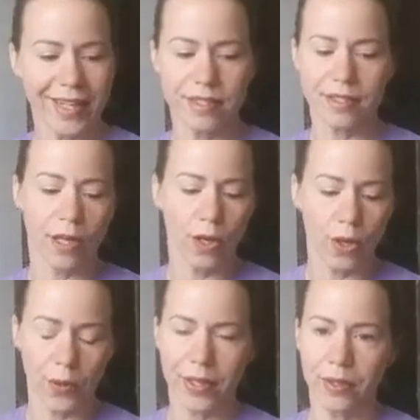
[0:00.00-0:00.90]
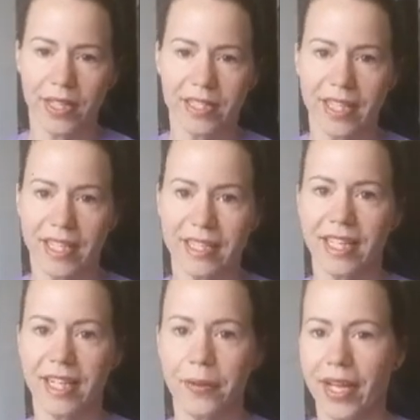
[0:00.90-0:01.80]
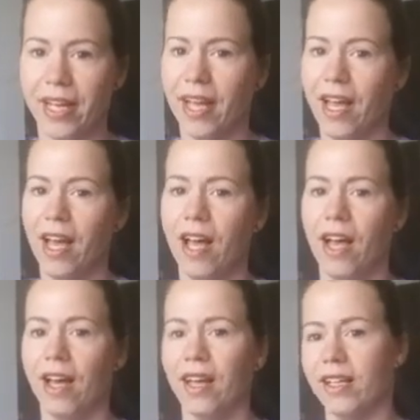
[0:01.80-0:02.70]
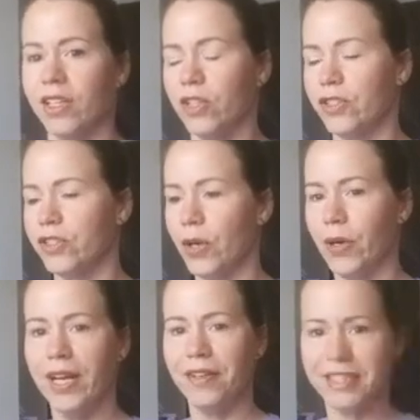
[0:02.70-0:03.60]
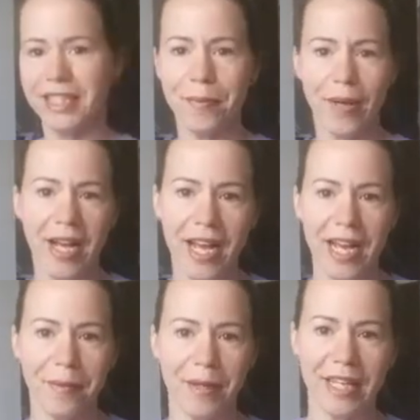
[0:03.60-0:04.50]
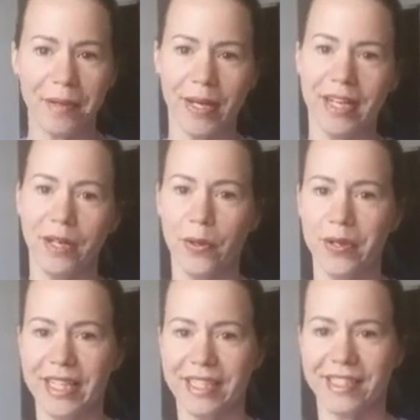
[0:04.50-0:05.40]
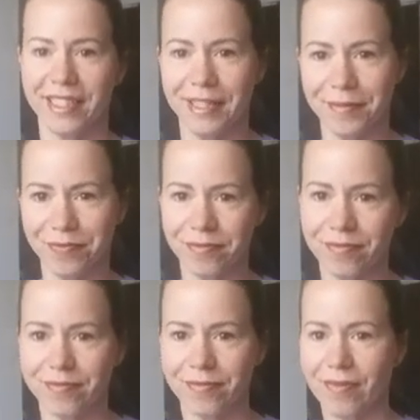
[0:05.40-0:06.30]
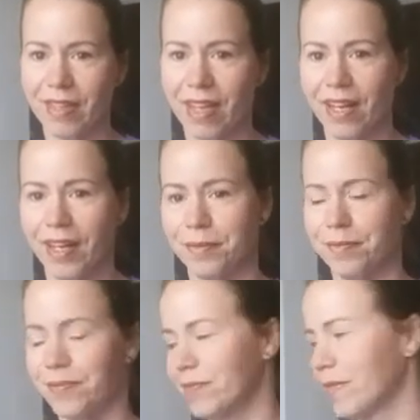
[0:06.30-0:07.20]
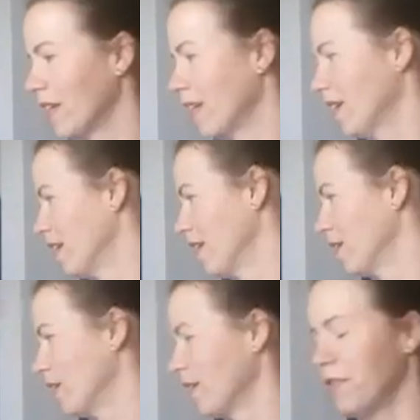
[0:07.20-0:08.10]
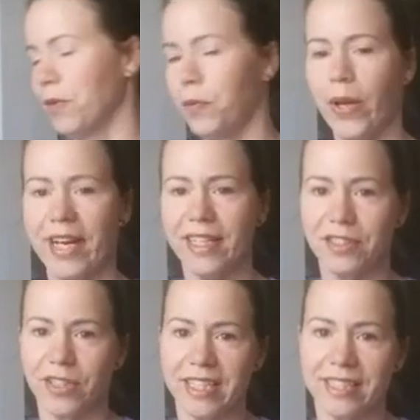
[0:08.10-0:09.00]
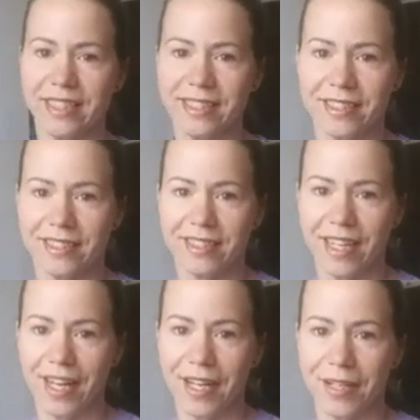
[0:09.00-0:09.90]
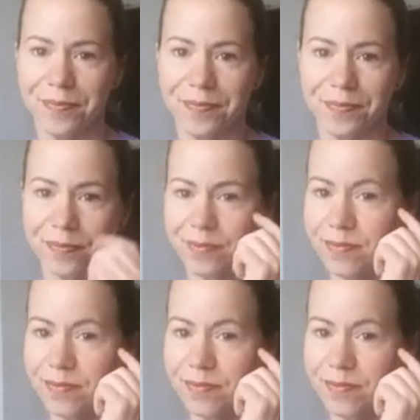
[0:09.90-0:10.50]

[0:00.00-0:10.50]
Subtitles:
sew, I do lots of things. Anyway, so if you see behind me, you might notice a few wedding dresses. And